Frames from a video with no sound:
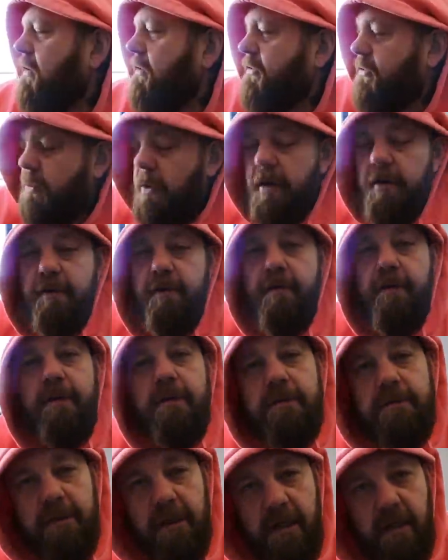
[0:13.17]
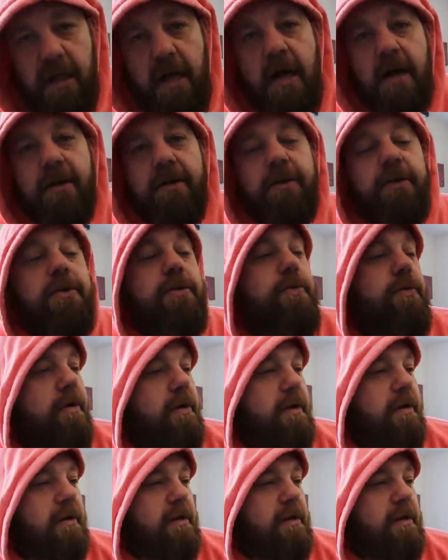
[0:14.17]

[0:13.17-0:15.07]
12 o'clock noon.